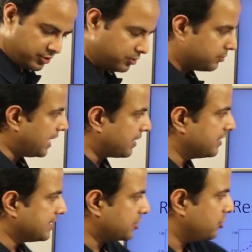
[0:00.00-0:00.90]
So that
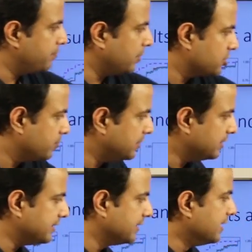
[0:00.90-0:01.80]
is actually possible,
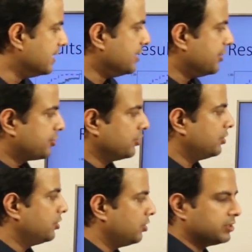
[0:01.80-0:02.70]
right?
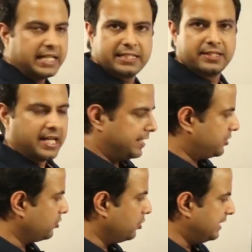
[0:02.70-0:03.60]
So that's that.
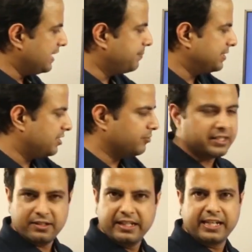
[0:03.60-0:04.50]
So only 10%
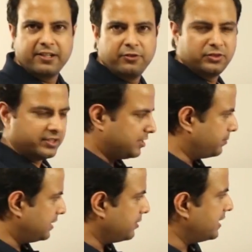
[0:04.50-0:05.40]
were inactive users,
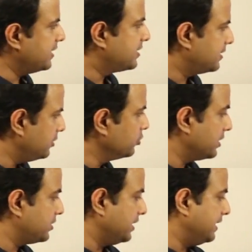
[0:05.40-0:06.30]
but otherwise
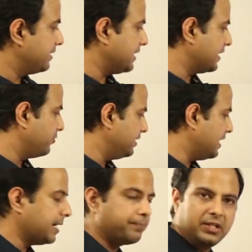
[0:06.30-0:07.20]
users did interact with
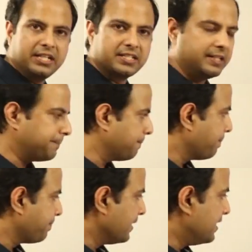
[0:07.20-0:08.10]
the app nicely.
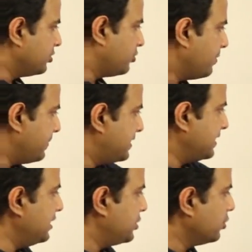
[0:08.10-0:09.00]
So this one
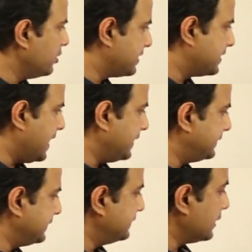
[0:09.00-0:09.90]
basically shows
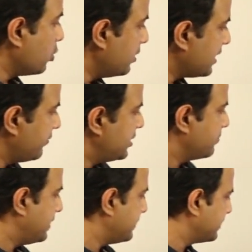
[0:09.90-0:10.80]
that the code coverage
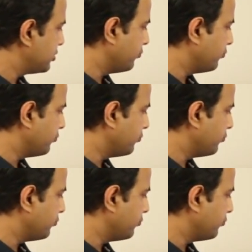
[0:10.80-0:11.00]
metrics.